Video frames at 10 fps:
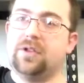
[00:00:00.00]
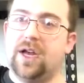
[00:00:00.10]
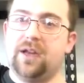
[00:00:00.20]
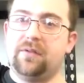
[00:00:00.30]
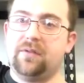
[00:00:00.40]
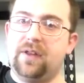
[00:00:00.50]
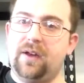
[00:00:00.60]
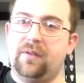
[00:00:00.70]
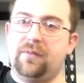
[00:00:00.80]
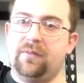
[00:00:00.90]
Giant
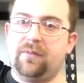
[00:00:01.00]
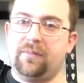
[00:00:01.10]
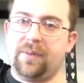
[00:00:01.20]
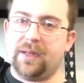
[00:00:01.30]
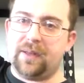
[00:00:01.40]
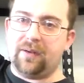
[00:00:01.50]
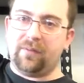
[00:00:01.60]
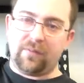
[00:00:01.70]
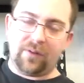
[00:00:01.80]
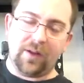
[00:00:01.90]
there, back
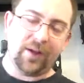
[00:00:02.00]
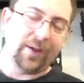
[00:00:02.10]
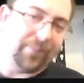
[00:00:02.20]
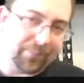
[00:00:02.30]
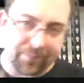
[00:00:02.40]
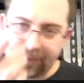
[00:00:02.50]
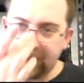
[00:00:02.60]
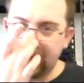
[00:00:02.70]
there. Um,